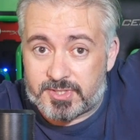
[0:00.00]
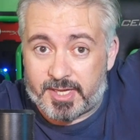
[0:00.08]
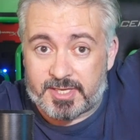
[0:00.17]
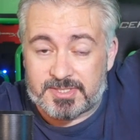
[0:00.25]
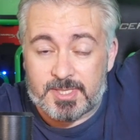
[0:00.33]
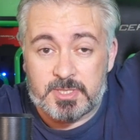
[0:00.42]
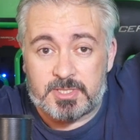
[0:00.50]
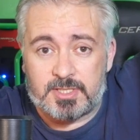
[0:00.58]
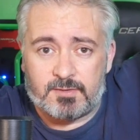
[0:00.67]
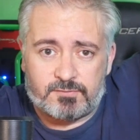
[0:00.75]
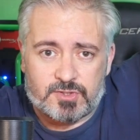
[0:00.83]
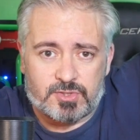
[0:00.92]
They are
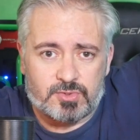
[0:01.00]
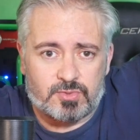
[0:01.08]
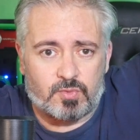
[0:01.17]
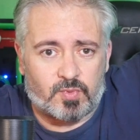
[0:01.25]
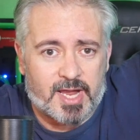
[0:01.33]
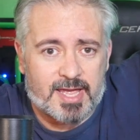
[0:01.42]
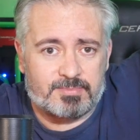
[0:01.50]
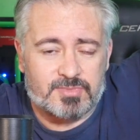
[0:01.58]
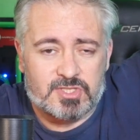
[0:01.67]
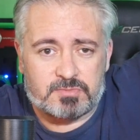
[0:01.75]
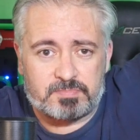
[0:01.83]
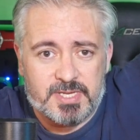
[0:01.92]
sensitive to RAM
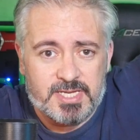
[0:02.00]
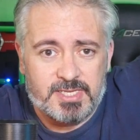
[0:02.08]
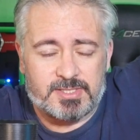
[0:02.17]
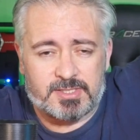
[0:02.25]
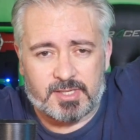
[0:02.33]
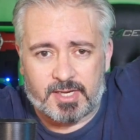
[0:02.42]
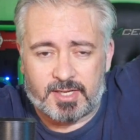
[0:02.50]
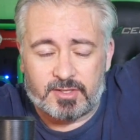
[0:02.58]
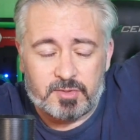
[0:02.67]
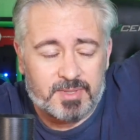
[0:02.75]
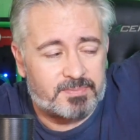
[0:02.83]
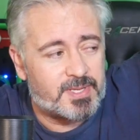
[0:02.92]
speeds, a
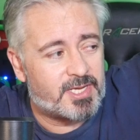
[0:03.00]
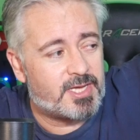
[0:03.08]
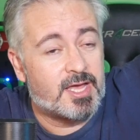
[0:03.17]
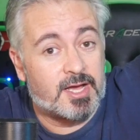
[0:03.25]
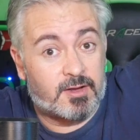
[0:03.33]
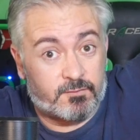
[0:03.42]
little bit picky.